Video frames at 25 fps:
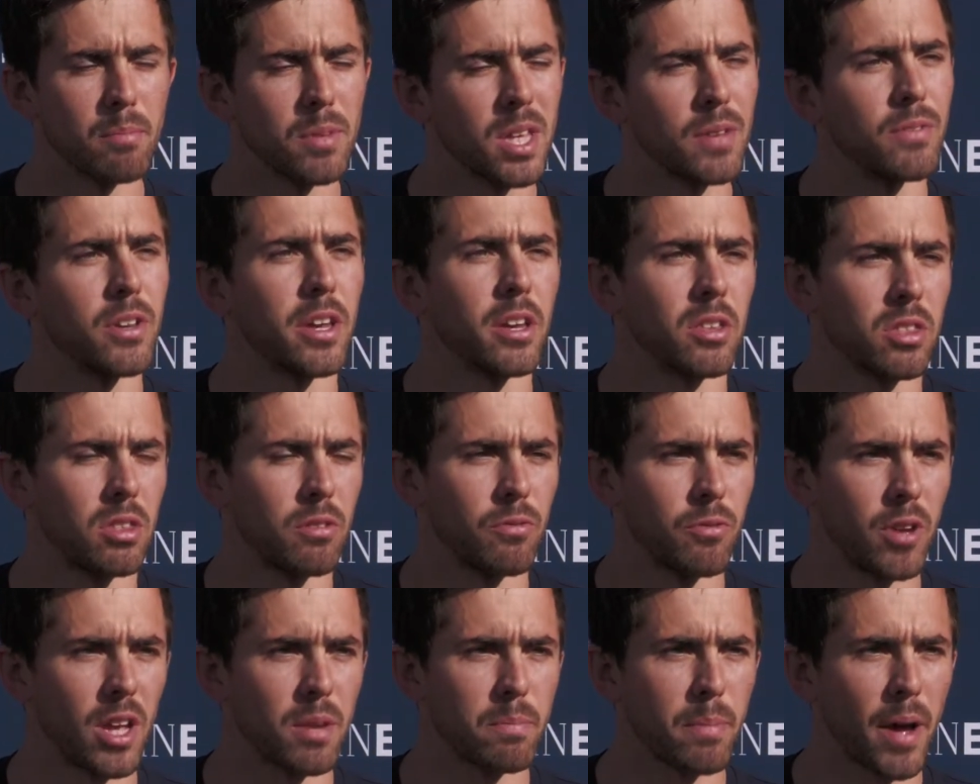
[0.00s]
giving us
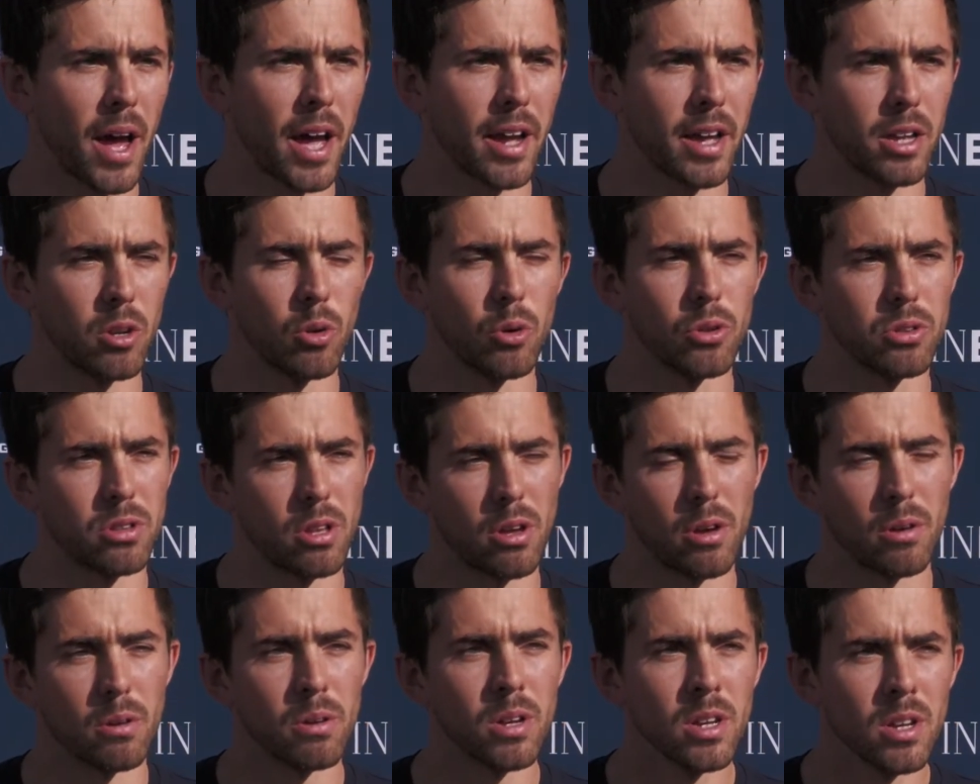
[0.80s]
the feedback and
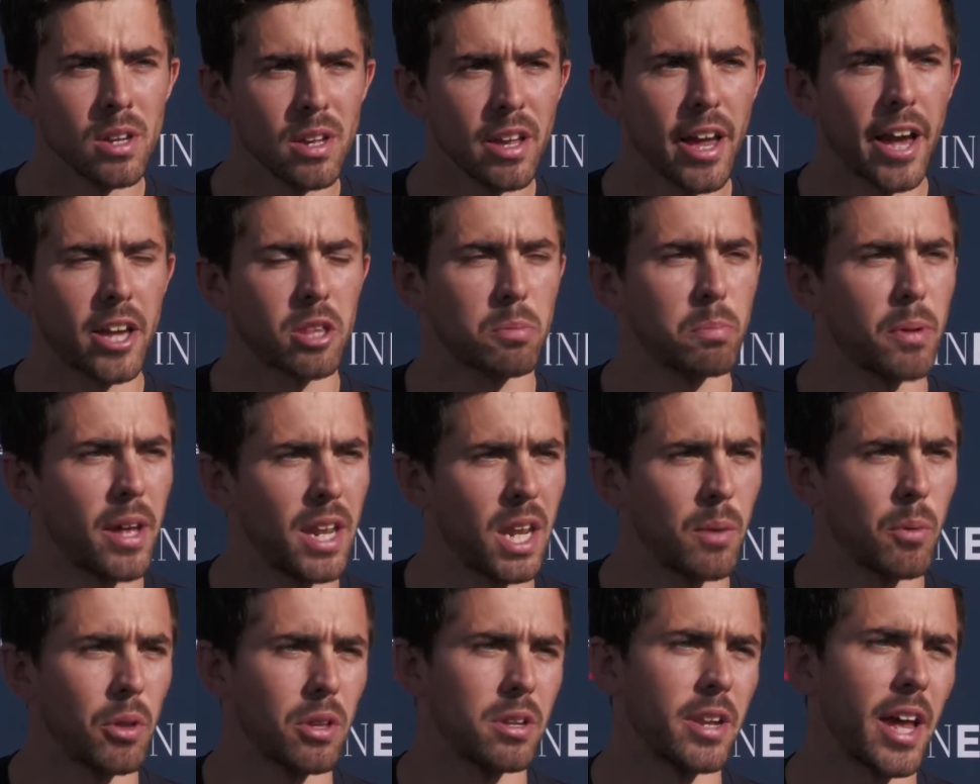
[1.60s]
also
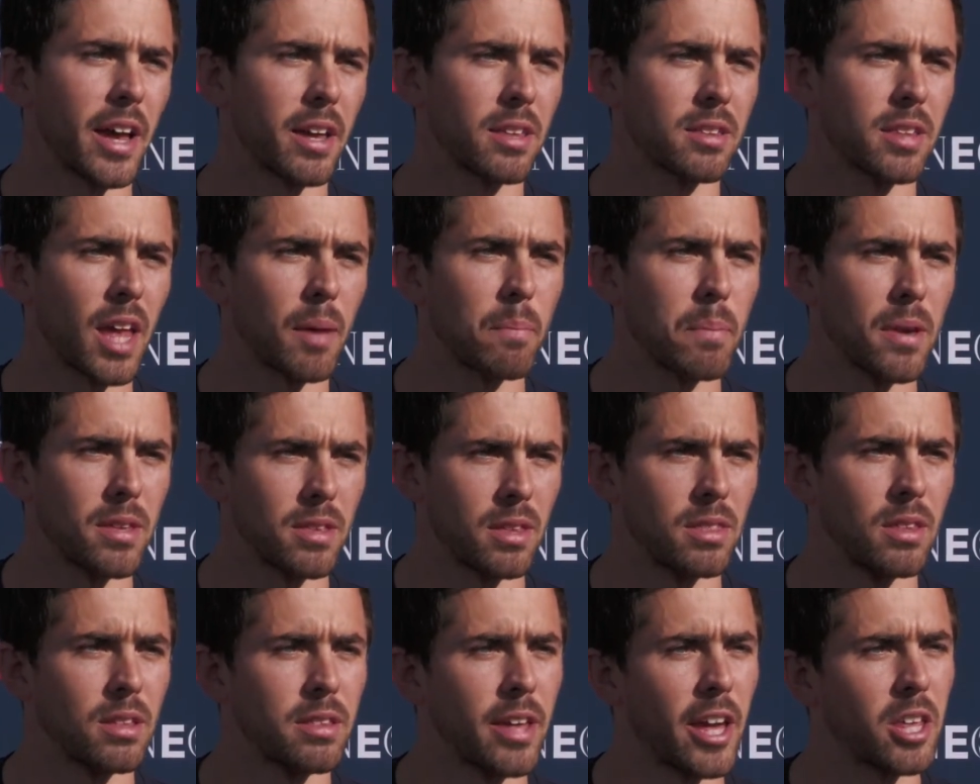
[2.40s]
explaining what the next step
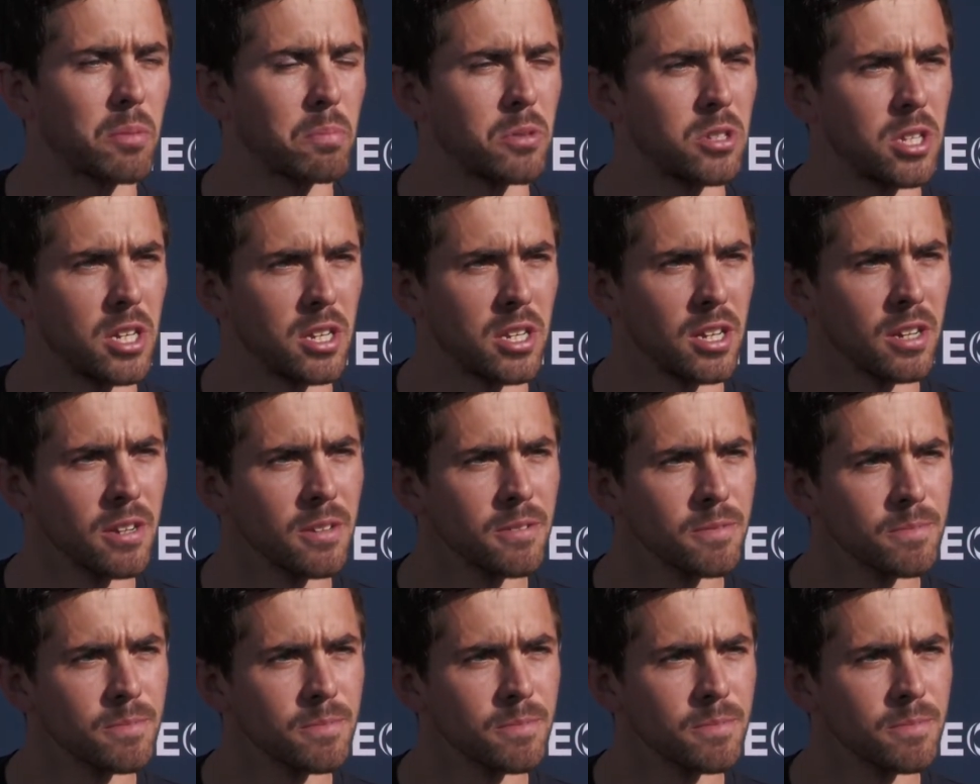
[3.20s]
is in the test procedure.